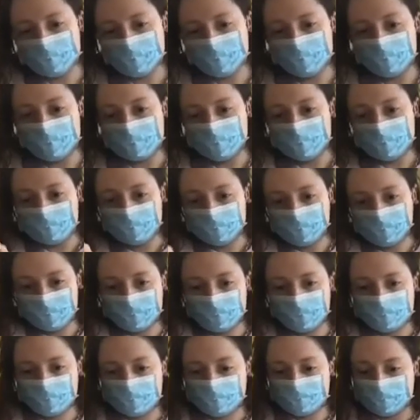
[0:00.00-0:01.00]
Um,
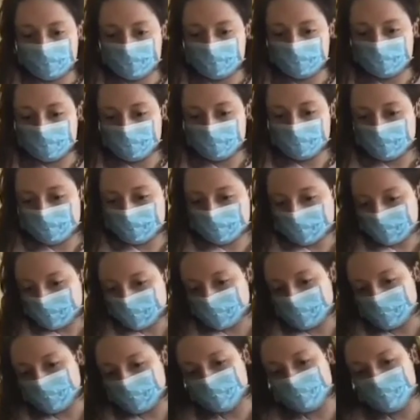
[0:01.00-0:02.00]

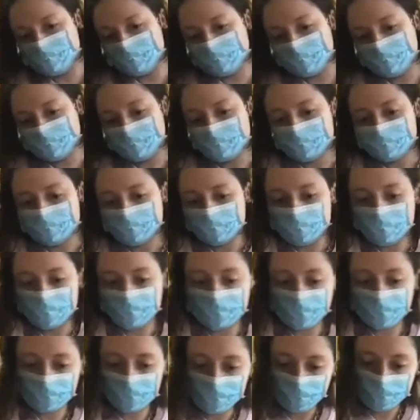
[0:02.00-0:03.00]
yeah, you just want a really
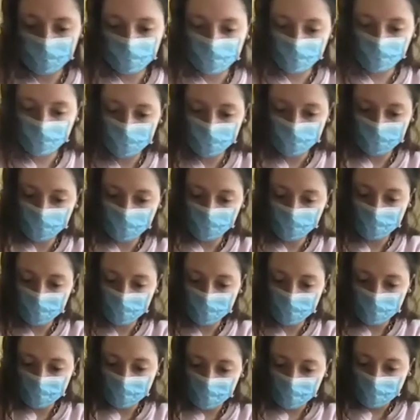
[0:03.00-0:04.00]
smooth,
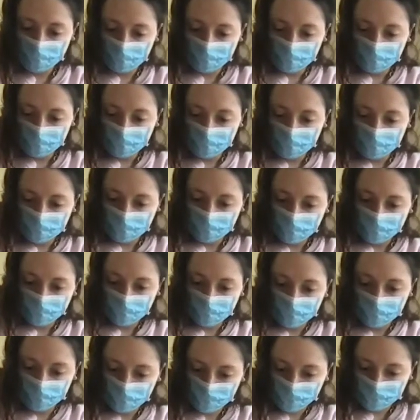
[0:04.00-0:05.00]

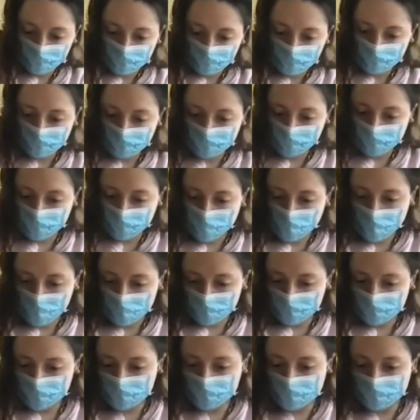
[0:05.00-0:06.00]
um,
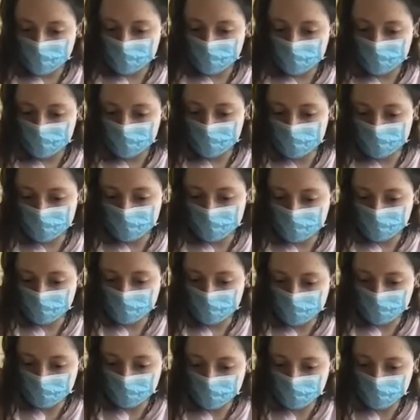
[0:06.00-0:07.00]
homogeneous
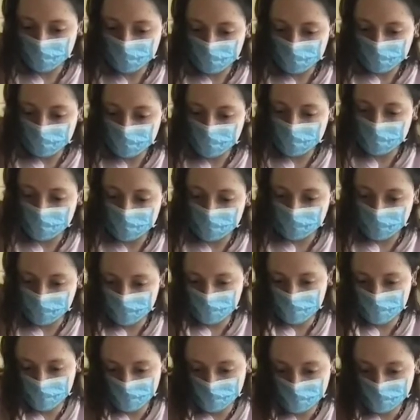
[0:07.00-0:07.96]
paste.